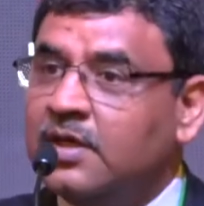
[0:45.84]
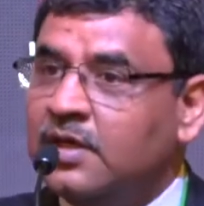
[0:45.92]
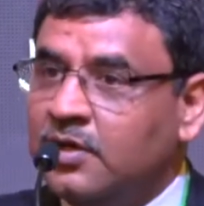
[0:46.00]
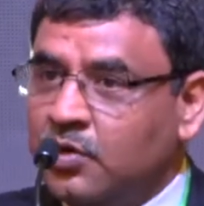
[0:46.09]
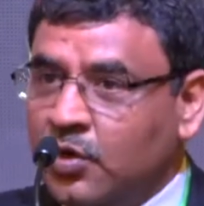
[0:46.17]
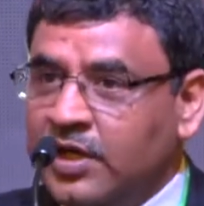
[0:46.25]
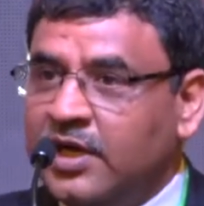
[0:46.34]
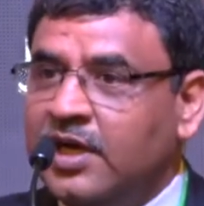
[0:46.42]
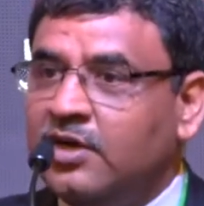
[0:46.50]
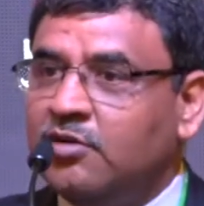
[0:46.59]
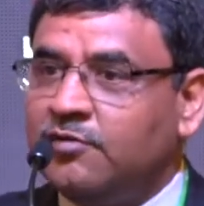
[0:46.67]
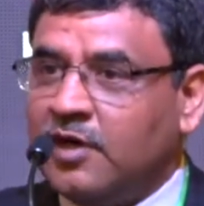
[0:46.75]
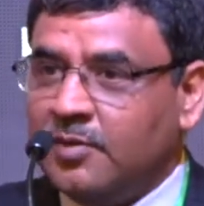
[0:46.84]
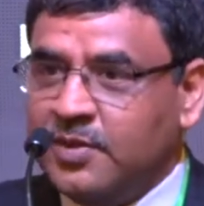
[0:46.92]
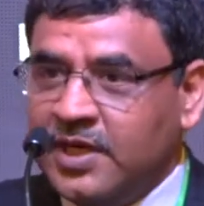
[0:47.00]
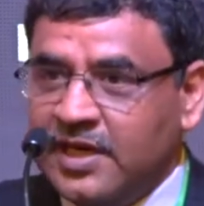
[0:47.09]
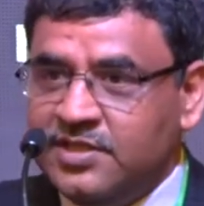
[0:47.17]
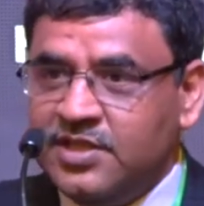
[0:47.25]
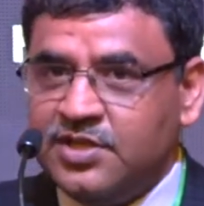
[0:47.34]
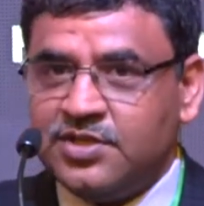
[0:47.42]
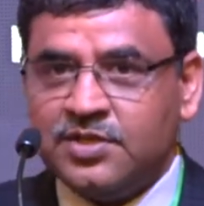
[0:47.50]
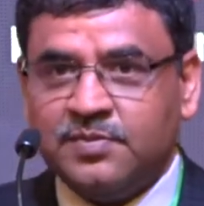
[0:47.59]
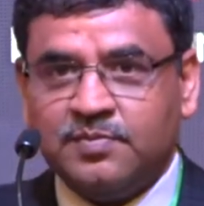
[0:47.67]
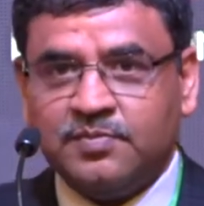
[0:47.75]
growing rate of
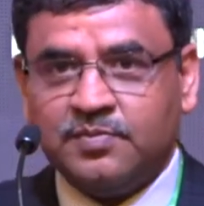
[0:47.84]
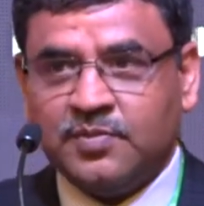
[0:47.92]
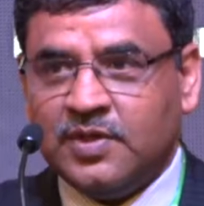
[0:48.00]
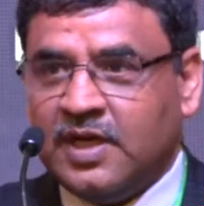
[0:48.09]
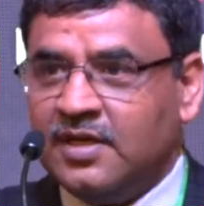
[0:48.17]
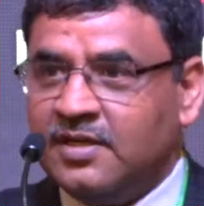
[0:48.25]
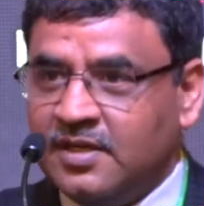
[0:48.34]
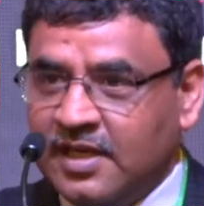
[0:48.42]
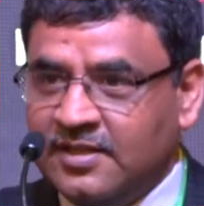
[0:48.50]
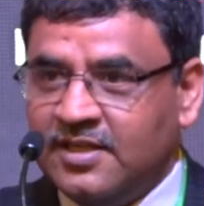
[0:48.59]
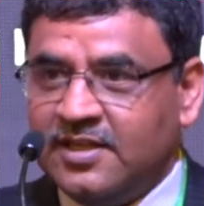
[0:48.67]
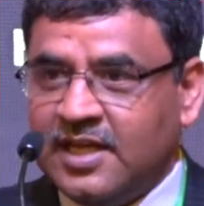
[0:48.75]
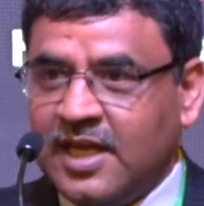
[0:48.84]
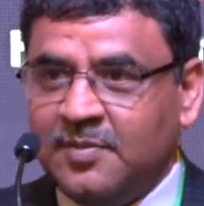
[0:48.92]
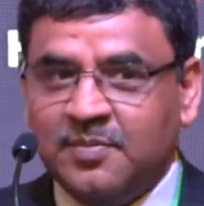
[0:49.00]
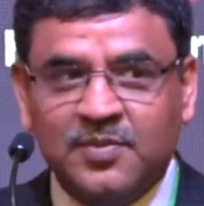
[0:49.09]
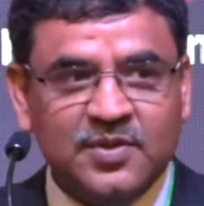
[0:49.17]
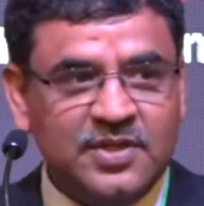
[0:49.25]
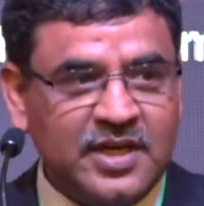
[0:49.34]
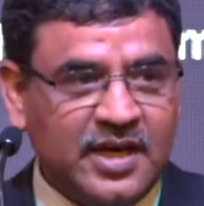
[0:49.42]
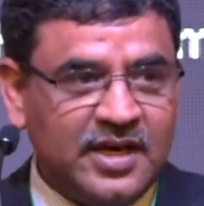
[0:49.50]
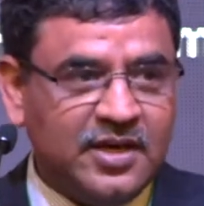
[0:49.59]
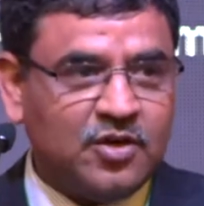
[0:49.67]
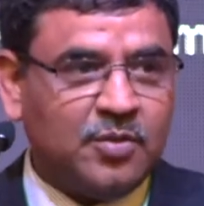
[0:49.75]
urbanization, and at that time, the
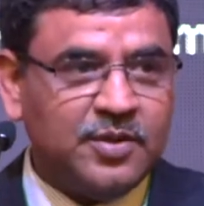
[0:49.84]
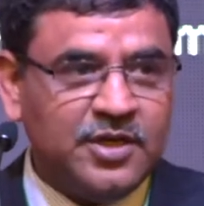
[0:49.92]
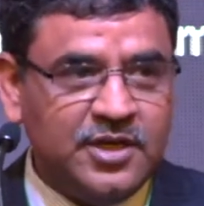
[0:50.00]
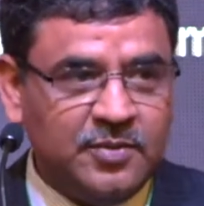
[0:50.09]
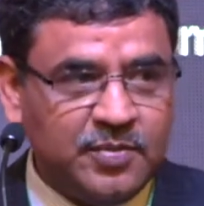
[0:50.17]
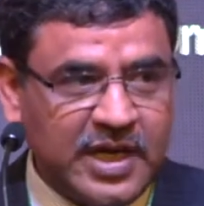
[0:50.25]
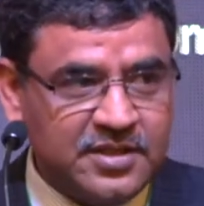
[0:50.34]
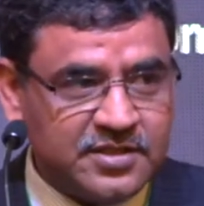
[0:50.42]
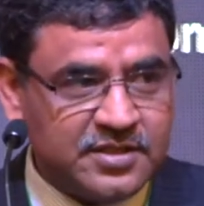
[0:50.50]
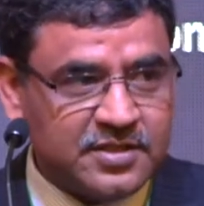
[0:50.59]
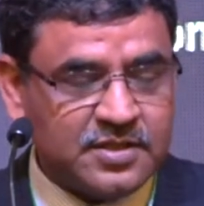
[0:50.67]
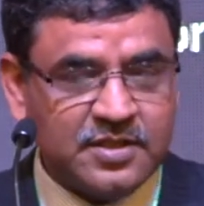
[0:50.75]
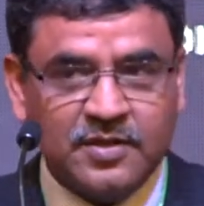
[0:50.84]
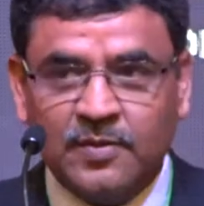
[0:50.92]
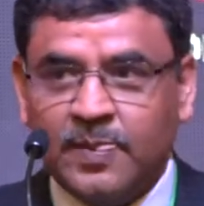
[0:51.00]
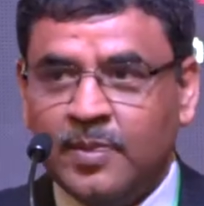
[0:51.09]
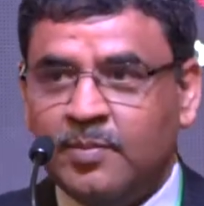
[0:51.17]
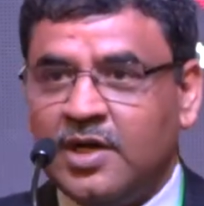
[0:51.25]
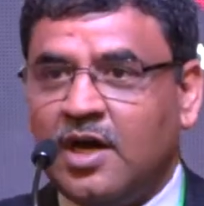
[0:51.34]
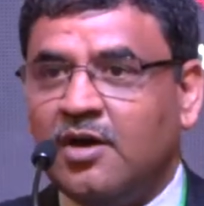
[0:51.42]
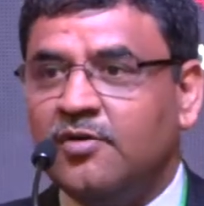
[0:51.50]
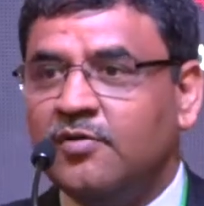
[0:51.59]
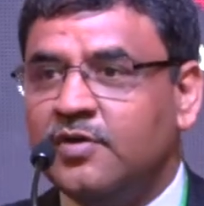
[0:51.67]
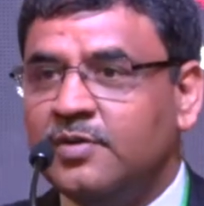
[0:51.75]
higher commodity prices. But
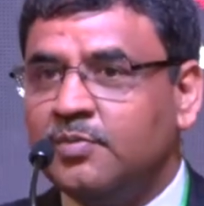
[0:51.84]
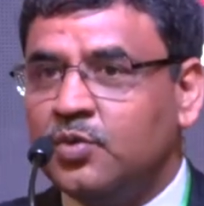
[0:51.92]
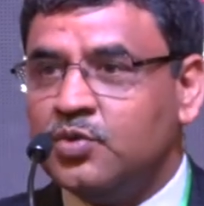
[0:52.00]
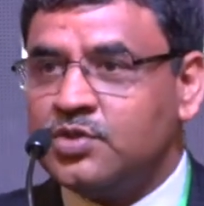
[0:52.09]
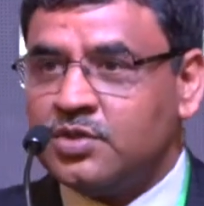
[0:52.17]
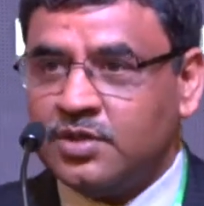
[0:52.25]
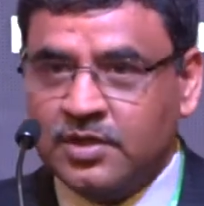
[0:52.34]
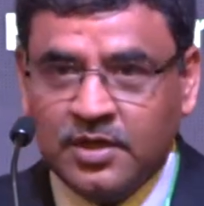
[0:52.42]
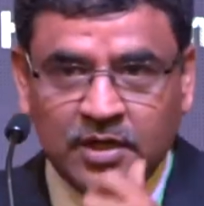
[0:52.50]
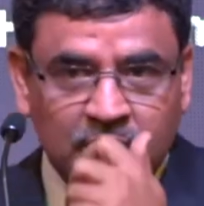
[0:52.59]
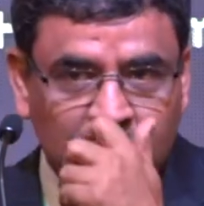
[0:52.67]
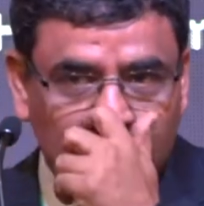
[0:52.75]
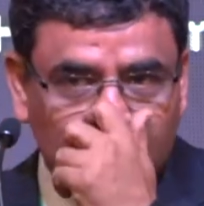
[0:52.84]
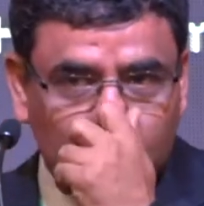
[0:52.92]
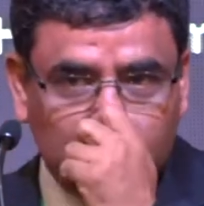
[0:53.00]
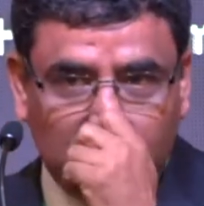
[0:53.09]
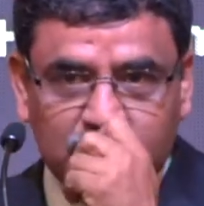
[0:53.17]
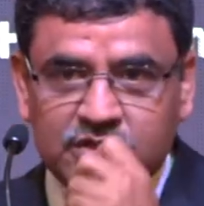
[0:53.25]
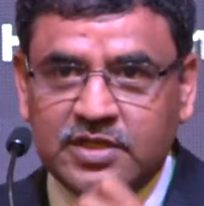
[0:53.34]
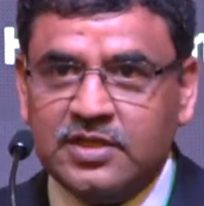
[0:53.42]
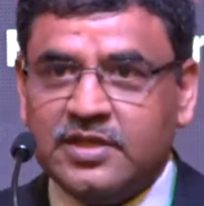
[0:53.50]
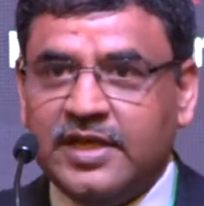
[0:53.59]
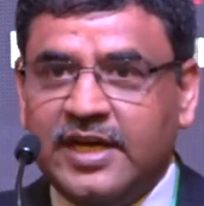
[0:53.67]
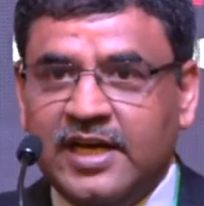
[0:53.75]
however,
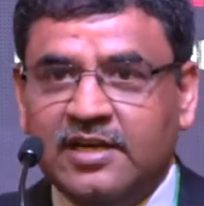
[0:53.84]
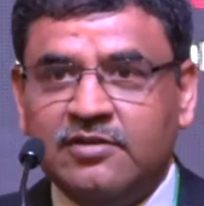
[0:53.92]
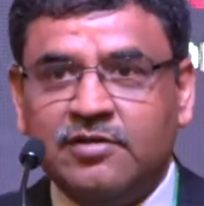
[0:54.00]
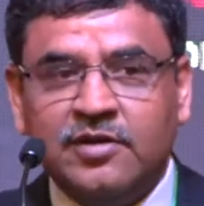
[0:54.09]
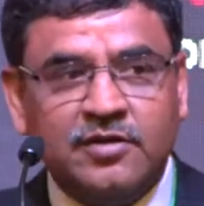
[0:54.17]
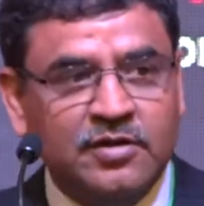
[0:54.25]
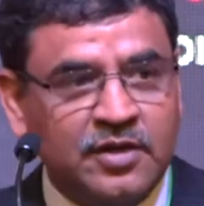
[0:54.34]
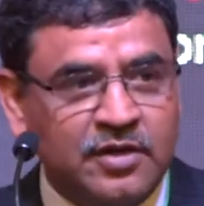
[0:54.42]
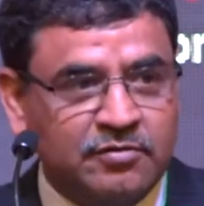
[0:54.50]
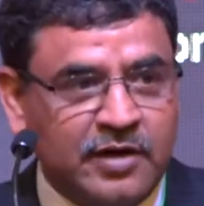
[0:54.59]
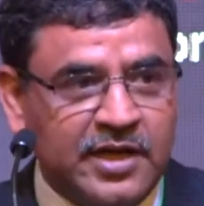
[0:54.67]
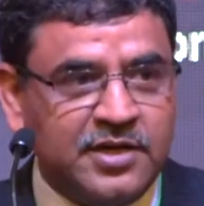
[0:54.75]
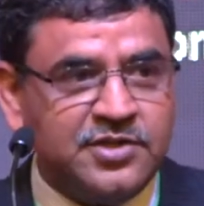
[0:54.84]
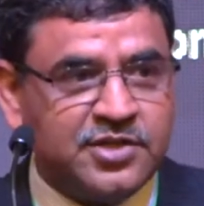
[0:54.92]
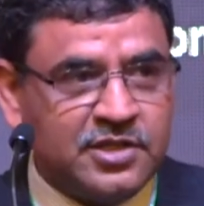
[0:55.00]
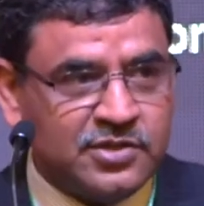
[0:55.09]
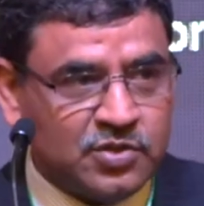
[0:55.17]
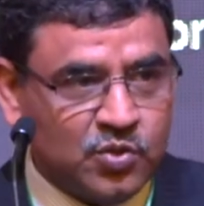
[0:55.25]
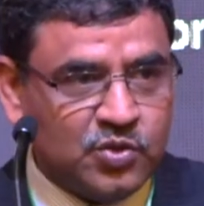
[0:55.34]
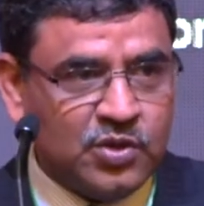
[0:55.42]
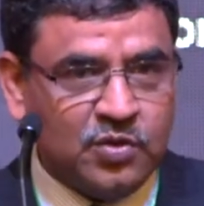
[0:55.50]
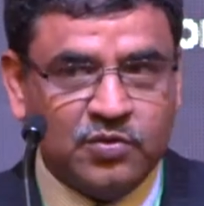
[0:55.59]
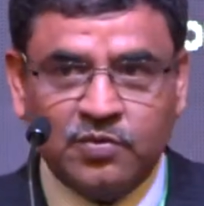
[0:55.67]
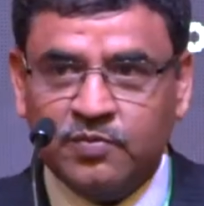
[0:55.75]
post-2008 financial
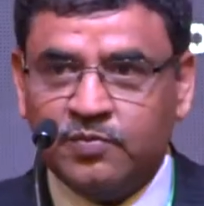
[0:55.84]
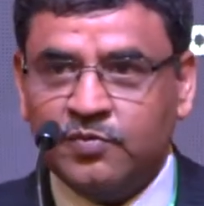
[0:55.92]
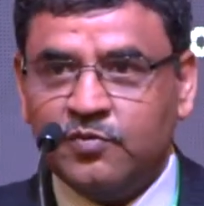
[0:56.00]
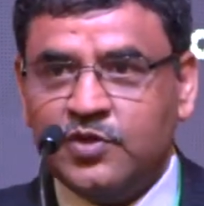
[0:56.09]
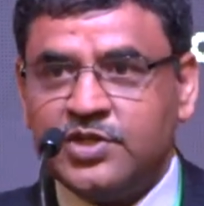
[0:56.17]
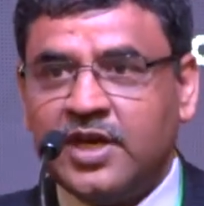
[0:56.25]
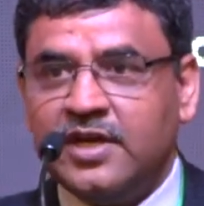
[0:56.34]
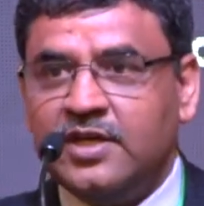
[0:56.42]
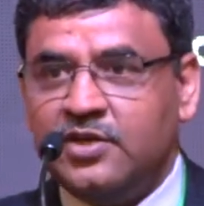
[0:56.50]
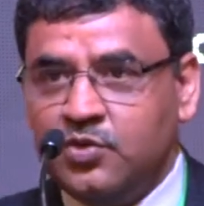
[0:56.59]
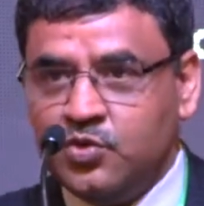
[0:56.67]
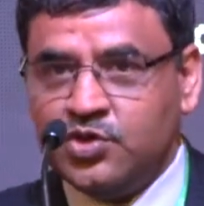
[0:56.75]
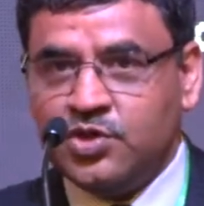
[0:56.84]
slowdown, which had a huge